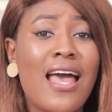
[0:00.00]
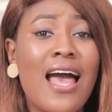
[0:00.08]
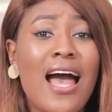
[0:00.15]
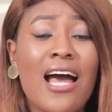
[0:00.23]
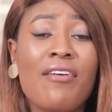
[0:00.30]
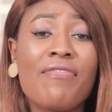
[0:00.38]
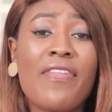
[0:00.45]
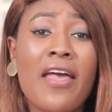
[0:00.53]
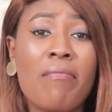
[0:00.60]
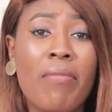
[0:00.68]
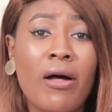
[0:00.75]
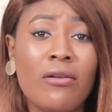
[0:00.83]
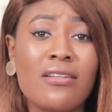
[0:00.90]
After
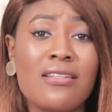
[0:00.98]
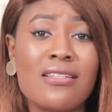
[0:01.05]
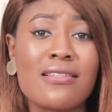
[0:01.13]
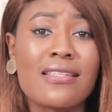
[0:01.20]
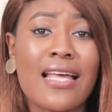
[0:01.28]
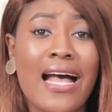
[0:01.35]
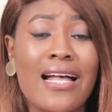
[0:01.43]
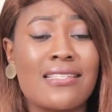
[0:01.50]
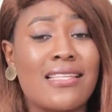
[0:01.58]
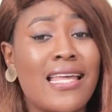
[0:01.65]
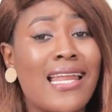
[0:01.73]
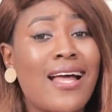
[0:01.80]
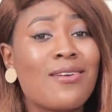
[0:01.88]
impounding these cars,
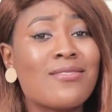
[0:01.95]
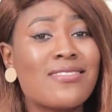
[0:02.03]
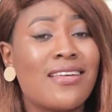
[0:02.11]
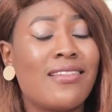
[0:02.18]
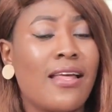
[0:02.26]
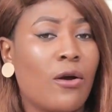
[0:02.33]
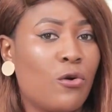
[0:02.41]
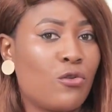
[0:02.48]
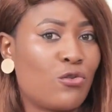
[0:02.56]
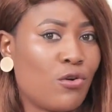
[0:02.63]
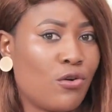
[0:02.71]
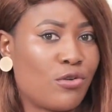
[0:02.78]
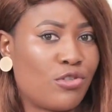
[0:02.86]
they are now saying they are going
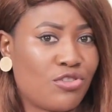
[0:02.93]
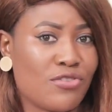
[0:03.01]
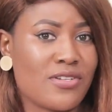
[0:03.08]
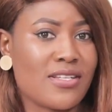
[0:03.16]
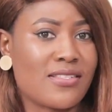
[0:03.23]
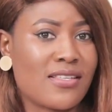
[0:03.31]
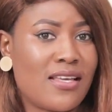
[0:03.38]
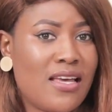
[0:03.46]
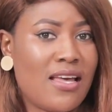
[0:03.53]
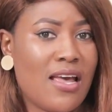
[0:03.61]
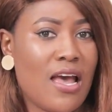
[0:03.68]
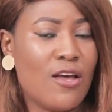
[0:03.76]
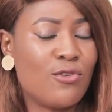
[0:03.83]
to auction it.
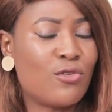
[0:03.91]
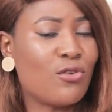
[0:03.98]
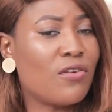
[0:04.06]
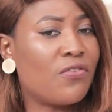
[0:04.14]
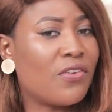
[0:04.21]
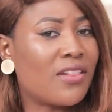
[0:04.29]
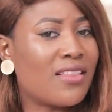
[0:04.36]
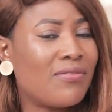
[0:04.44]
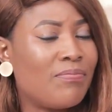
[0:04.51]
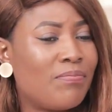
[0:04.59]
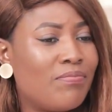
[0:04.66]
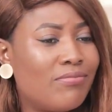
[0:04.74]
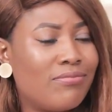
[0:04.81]
So for the,
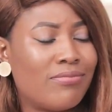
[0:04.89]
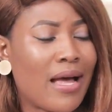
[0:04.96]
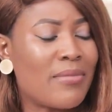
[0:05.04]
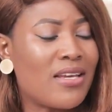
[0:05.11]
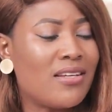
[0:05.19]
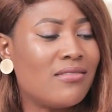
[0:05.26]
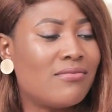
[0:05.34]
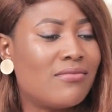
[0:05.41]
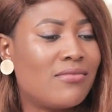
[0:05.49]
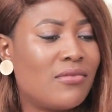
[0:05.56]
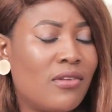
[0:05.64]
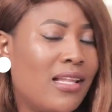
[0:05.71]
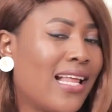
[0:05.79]
I mean,
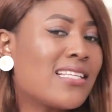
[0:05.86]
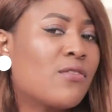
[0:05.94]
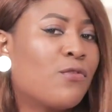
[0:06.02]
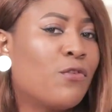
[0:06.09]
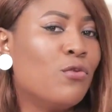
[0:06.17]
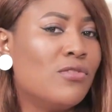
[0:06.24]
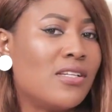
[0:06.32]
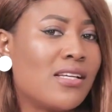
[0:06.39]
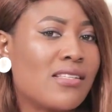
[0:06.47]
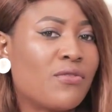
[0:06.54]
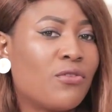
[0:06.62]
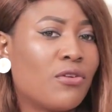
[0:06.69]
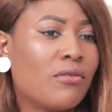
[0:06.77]
last few
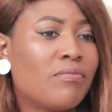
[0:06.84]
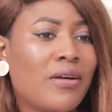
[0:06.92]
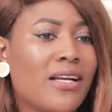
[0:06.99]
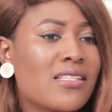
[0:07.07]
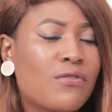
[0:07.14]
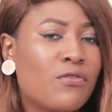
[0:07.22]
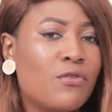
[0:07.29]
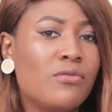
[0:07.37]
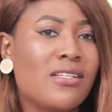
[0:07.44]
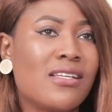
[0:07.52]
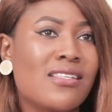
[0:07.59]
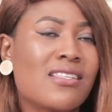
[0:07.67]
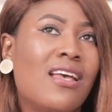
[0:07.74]
days, for past few
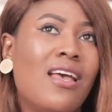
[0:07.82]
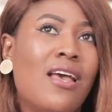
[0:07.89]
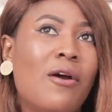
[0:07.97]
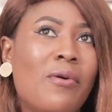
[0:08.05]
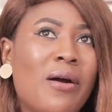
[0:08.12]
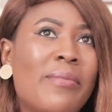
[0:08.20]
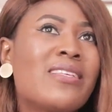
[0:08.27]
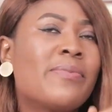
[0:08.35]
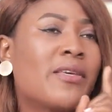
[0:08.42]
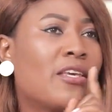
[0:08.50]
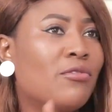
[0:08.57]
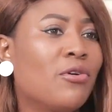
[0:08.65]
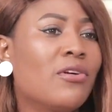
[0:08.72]
days, why am I
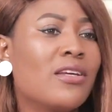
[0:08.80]
speaking wrong